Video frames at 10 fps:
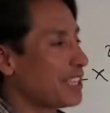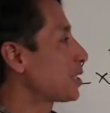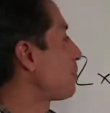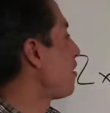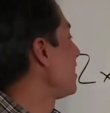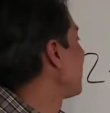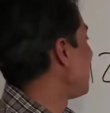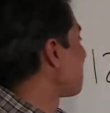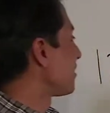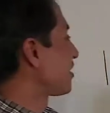this point, the
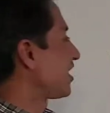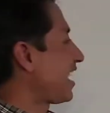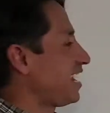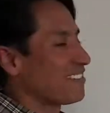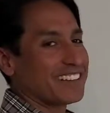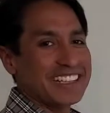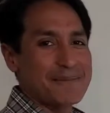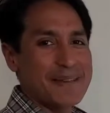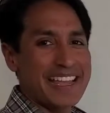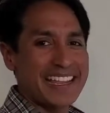numbers are getting really
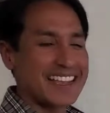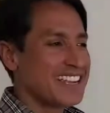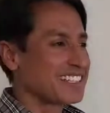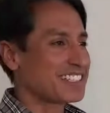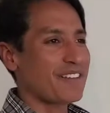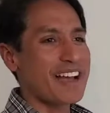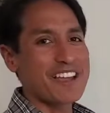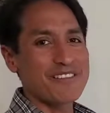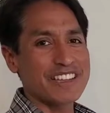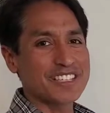big, so I
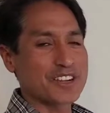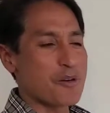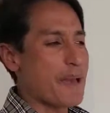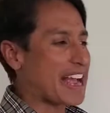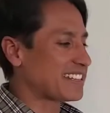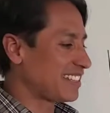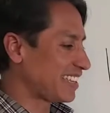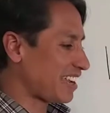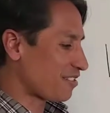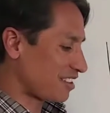always go back to the
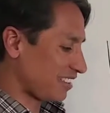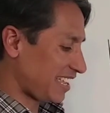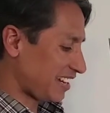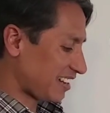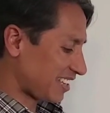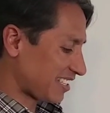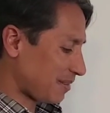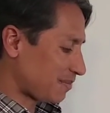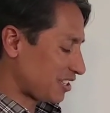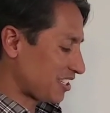calculator because
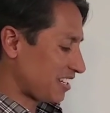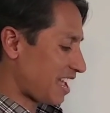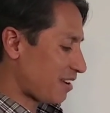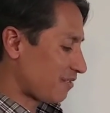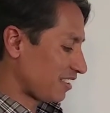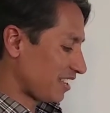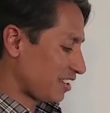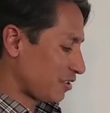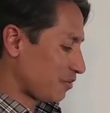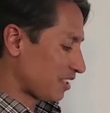I'm just not really
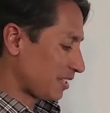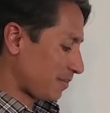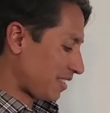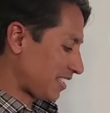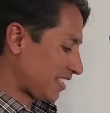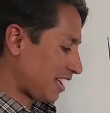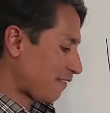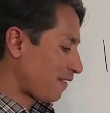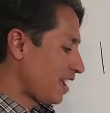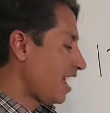good with some of this
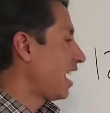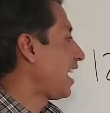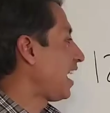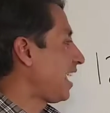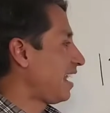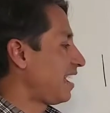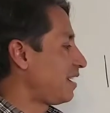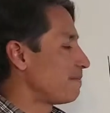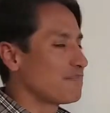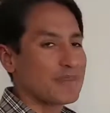stuff.
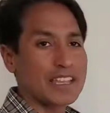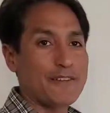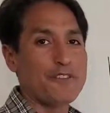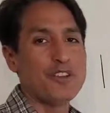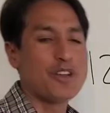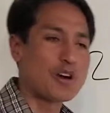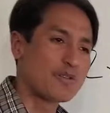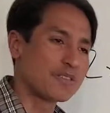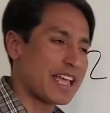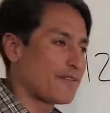And if you
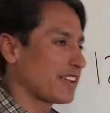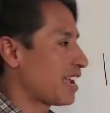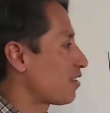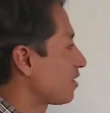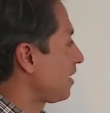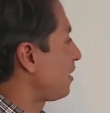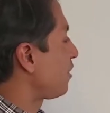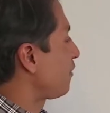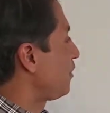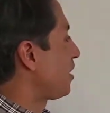don't have a
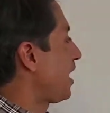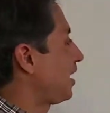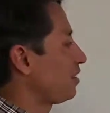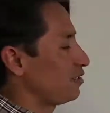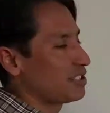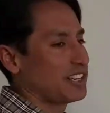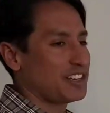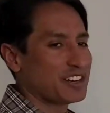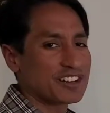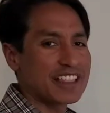calculator or if you can't use it in
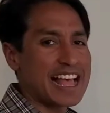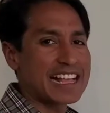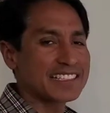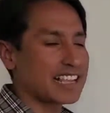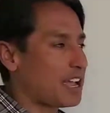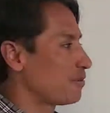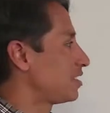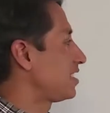your class, I would